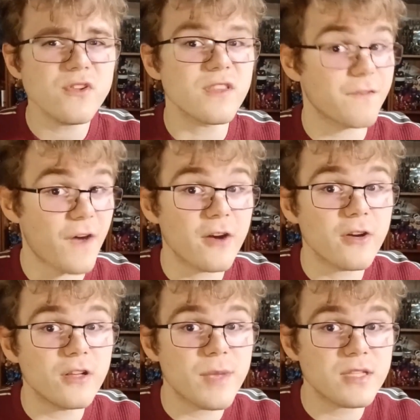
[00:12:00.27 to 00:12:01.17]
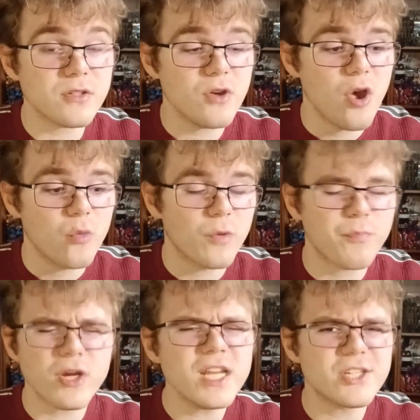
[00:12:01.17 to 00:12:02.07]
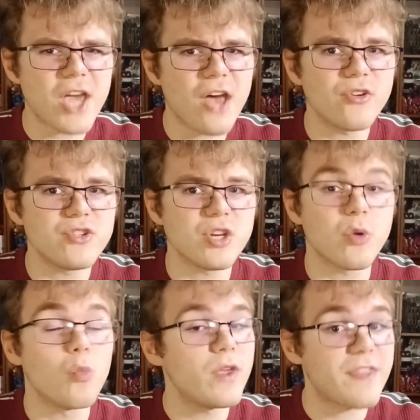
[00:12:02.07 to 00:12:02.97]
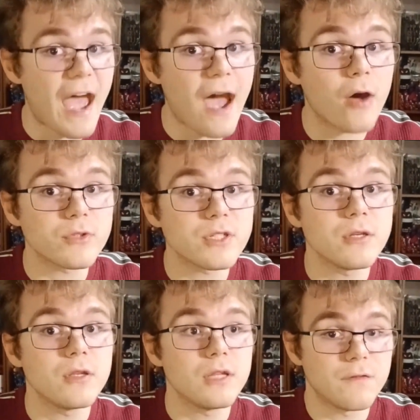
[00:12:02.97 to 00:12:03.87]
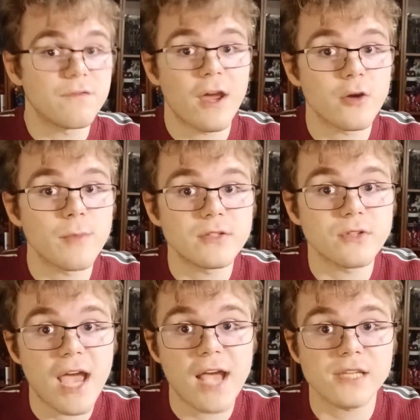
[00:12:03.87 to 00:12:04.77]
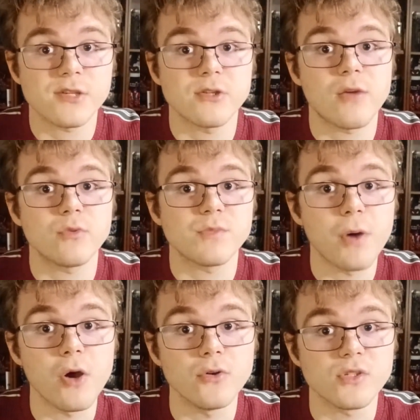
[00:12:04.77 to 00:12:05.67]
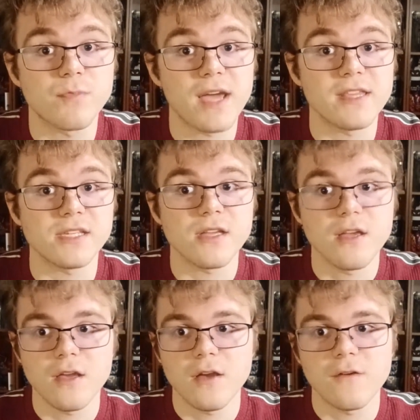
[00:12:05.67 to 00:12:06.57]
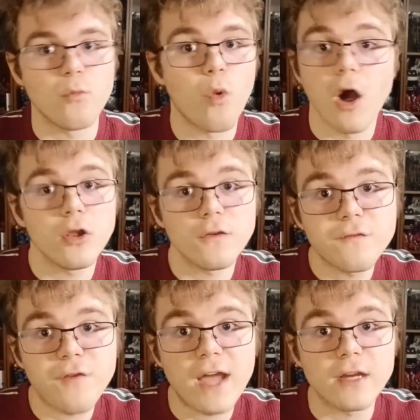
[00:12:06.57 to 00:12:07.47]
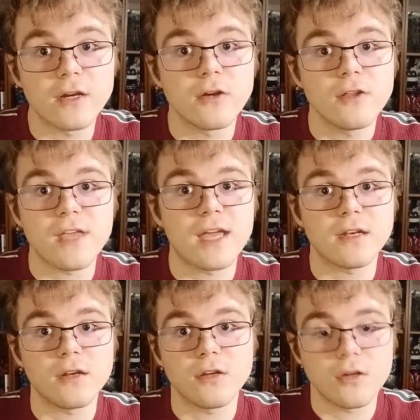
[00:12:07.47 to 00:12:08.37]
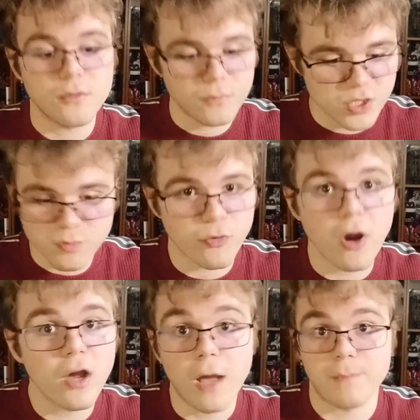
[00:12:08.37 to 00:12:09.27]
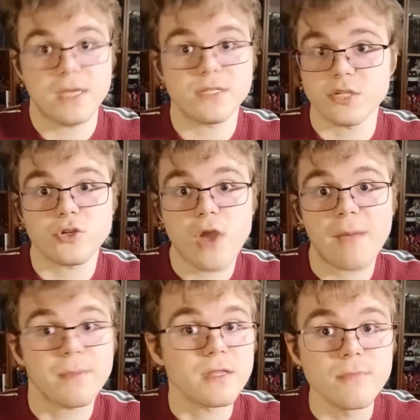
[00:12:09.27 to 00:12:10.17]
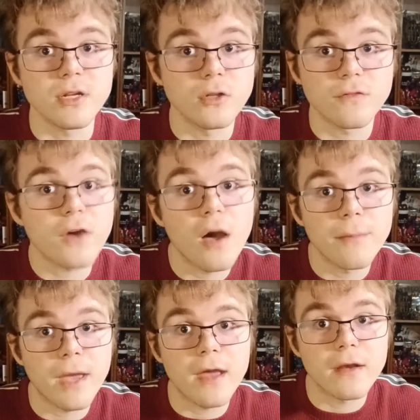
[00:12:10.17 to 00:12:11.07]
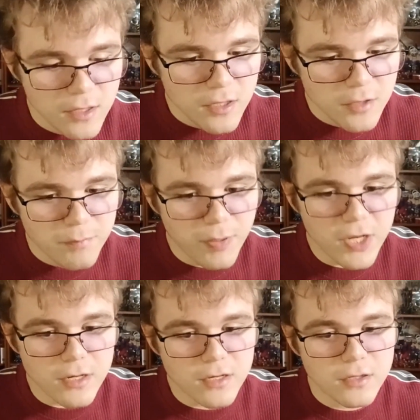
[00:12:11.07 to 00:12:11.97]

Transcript: and the Fire Elemental were pretty challenging without the environmental hazard that was posed by this wall of fire that sprung up as a trap in the middle of combat. But,